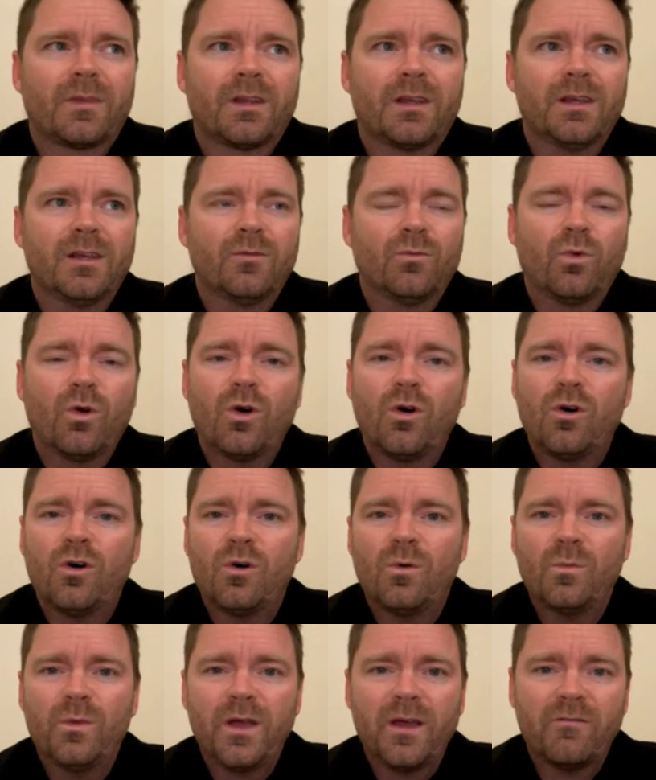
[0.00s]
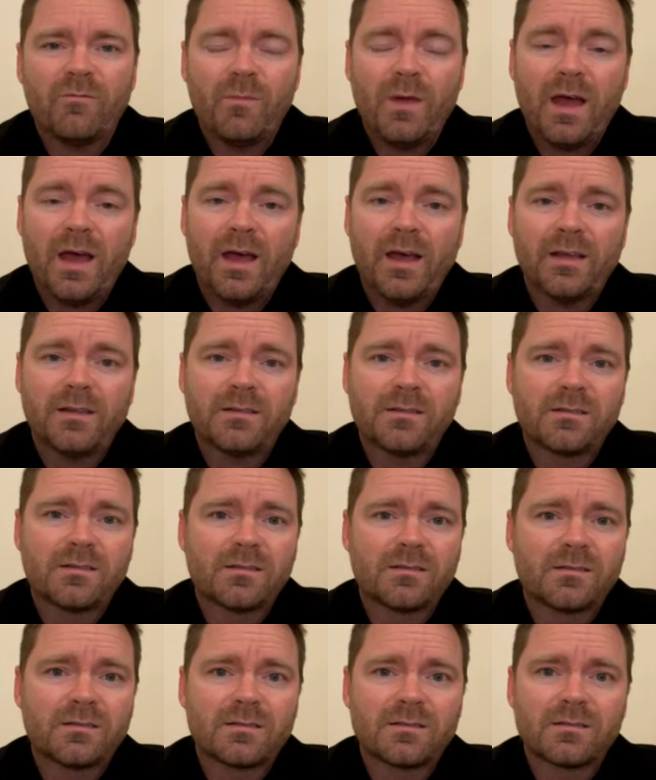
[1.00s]
In Rome, we have
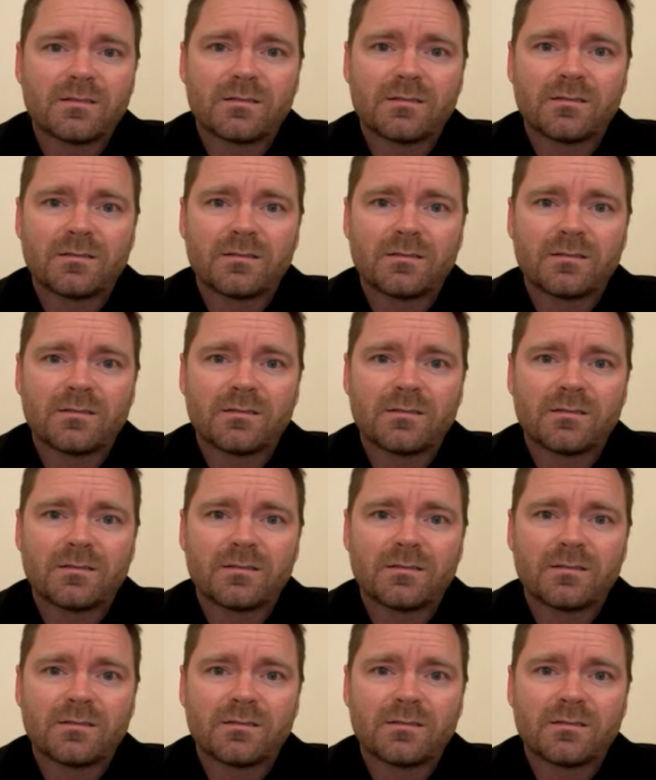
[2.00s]
Mass,